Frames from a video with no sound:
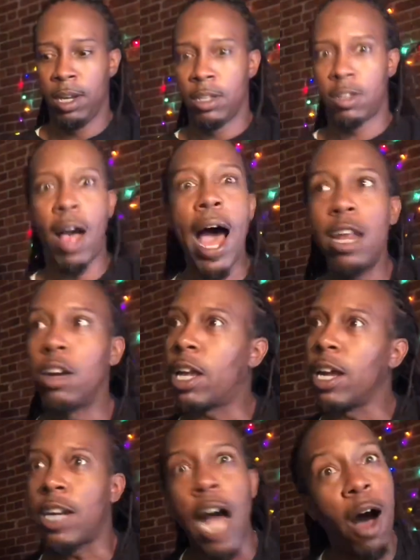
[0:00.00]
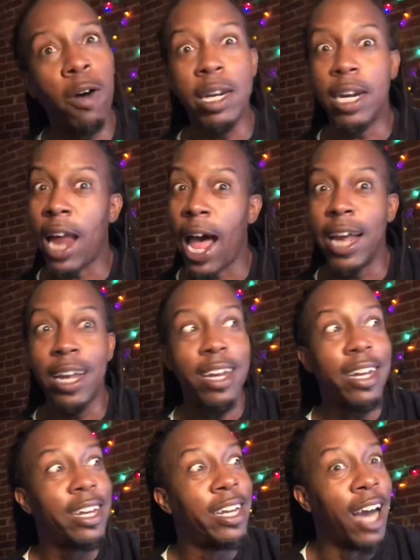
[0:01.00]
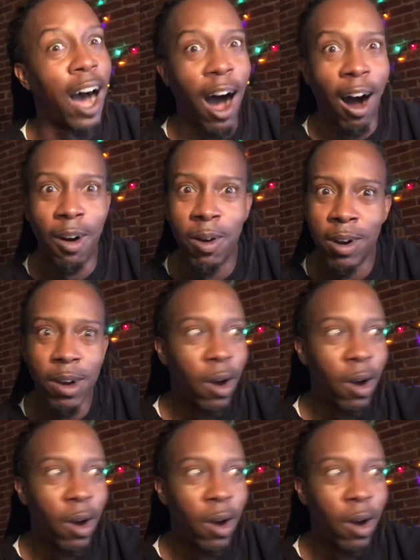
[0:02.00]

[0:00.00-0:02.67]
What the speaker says: So I look at Goldie like, yo,